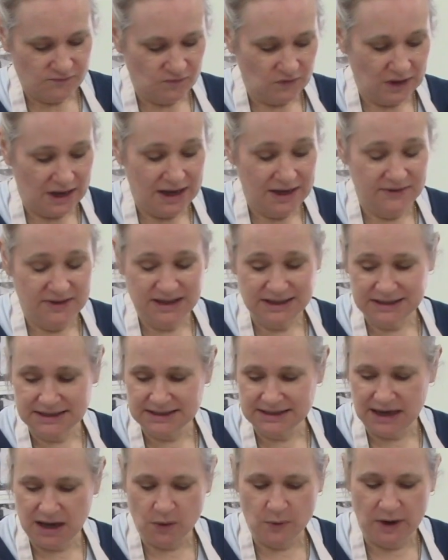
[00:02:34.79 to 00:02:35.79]
And this is
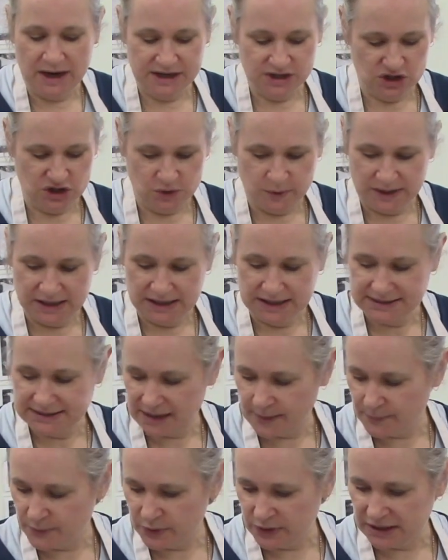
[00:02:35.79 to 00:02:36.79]
how I do it, is I
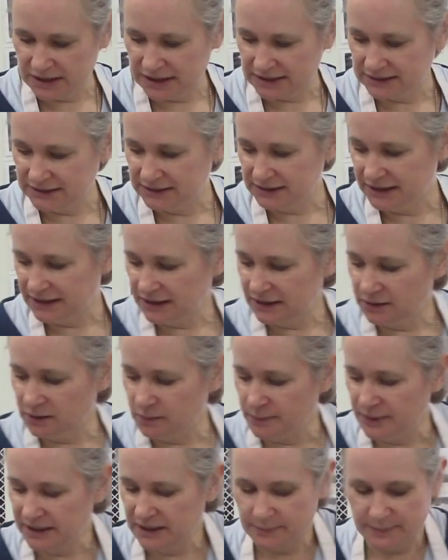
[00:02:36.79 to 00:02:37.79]
put a little
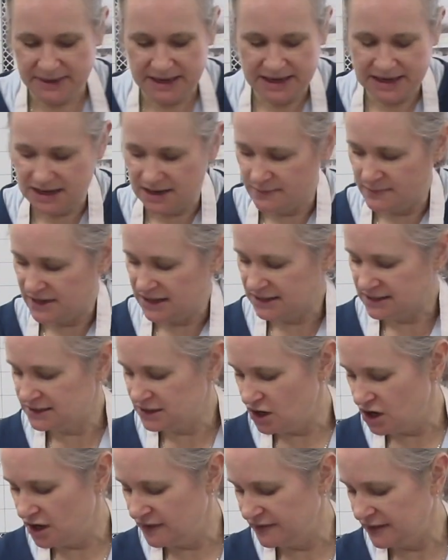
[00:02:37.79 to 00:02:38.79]
bit of baking mix
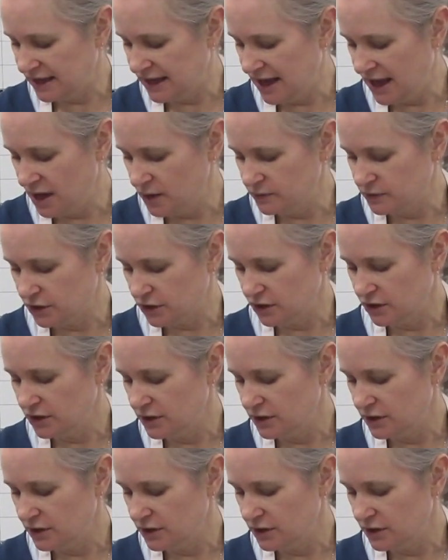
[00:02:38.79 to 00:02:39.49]
on the counter.